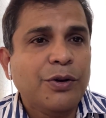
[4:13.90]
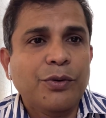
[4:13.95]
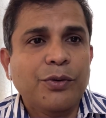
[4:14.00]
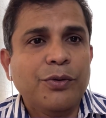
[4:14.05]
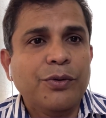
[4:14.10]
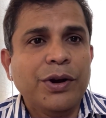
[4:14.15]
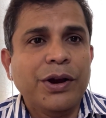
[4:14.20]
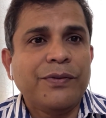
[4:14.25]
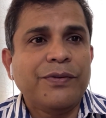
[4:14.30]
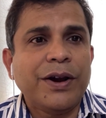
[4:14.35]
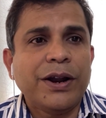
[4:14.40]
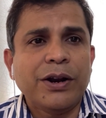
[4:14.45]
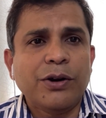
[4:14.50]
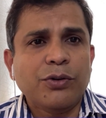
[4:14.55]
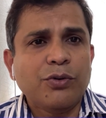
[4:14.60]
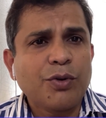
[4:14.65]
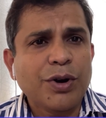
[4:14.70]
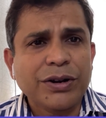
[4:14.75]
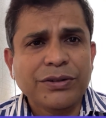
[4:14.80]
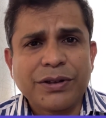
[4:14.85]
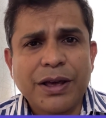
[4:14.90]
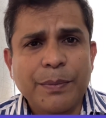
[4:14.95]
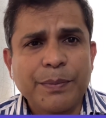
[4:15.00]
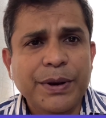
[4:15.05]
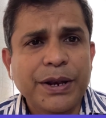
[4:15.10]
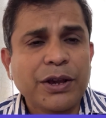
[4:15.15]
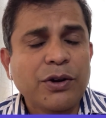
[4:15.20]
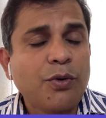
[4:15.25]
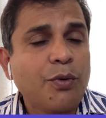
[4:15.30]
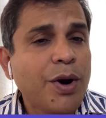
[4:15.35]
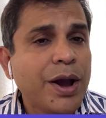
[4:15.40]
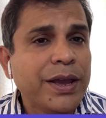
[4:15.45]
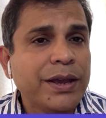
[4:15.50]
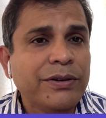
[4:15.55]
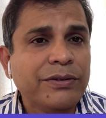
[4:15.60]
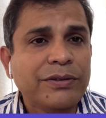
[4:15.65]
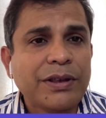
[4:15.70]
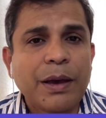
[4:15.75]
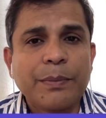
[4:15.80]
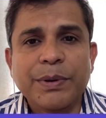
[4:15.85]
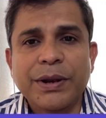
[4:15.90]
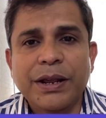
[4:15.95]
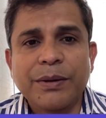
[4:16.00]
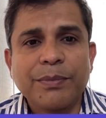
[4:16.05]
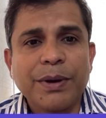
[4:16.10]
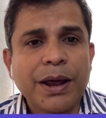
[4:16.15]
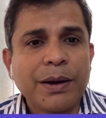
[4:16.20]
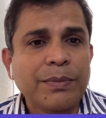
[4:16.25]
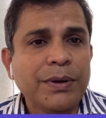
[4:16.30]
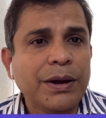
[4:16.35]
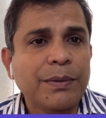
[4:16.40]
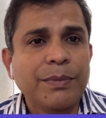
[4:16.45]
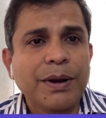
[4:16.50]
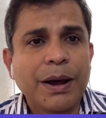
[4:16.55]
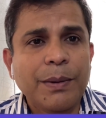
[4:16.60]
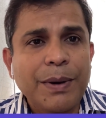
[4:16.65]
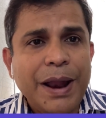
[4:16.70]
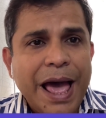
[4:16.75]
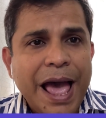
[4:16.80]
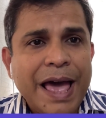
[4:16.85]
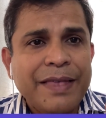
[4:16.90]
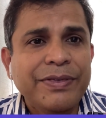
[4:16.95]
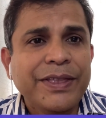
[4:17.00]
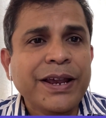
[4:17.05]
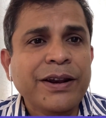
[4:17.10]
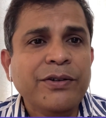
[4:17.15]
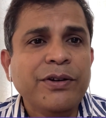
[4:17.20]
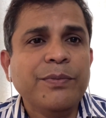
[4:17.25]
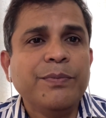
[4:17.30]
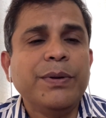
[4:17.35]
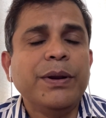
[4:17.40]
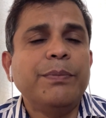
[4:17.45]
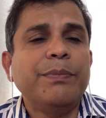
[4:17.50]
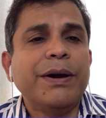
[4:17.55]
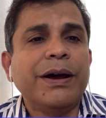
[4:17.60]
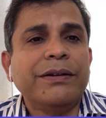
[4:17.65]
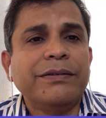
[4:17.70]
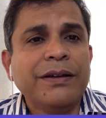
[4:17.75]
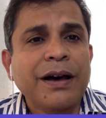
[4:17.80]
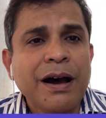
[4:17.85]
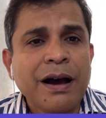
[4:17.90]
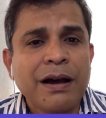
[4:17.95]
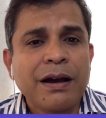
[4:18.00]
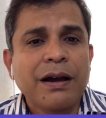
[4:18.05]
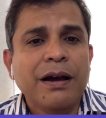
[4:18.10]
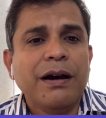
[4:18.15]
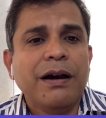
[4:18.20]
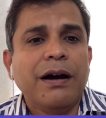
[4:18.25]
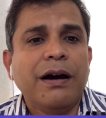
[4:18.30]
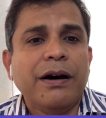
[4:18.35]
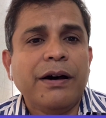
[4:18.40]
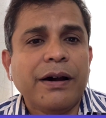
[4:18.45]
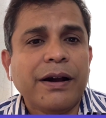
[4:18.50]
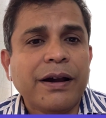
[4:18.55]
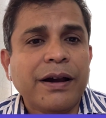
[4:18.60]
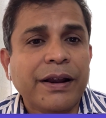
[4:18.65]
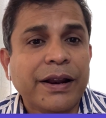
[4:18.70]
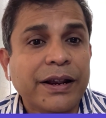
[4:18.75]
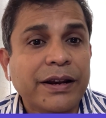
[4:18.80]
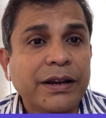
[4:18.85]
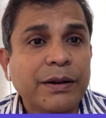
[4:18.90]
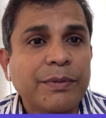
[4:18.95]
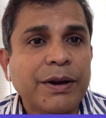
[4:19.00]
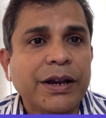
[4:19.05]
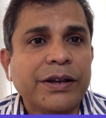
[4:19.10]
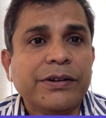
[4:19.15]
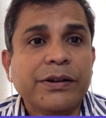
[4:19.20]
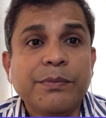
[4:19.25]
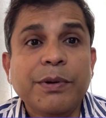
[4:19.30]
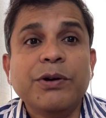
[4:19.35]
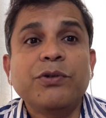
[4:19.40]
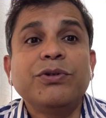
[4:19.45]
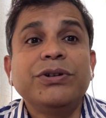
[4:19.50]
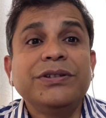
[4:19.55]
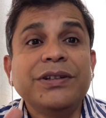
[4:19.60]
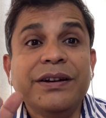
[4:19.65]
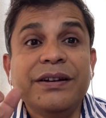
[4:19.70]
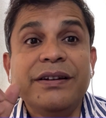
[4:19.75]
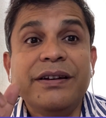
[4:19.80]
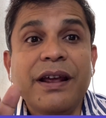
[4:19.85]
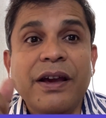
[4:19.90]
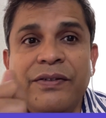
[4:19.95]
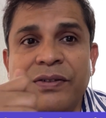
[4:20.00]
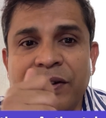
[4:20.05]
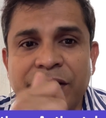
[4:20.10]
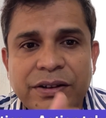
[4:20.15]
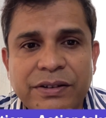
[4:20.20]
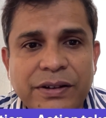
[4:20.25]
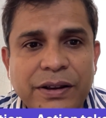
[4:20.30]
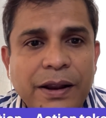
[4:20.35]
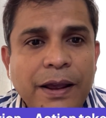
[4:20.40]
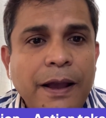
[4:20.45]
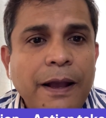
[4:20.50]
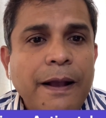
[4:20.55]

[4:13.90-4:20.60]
We will find out what is happening, why it is happening, blah blah blah blah, and then we prepare the corrective action. But what is the definition?